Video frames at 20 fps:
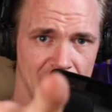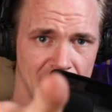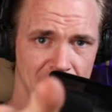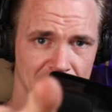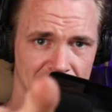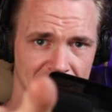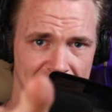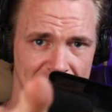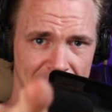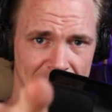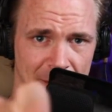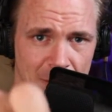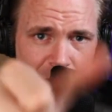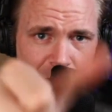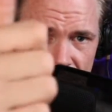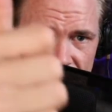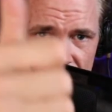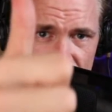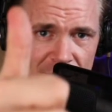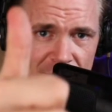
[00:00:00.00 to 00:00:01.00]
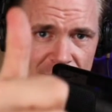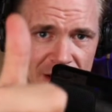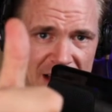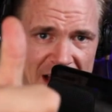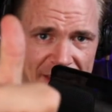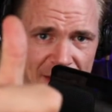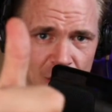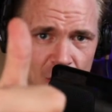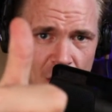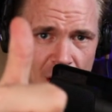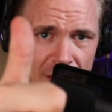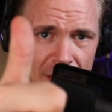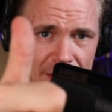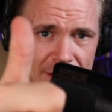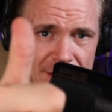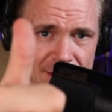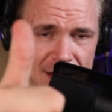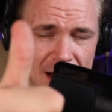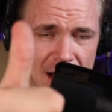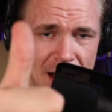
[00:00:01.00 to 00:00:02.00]
I'm glad it works. I'm glad the quality
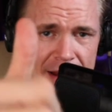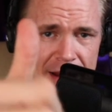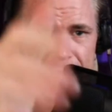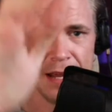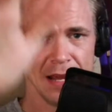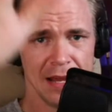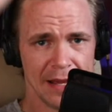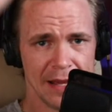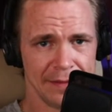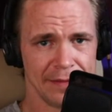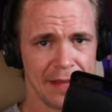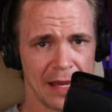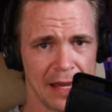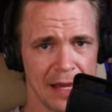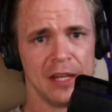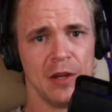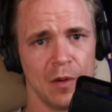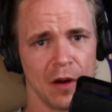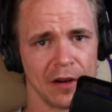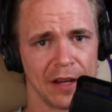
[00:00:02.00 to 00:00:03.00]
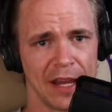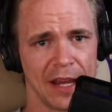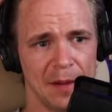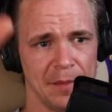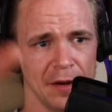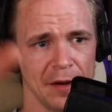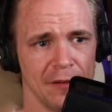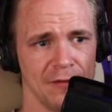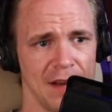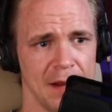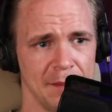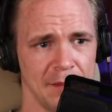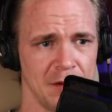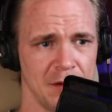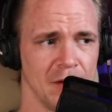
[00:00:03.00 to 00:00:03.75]
is high. Thank you, Arcane Bear family.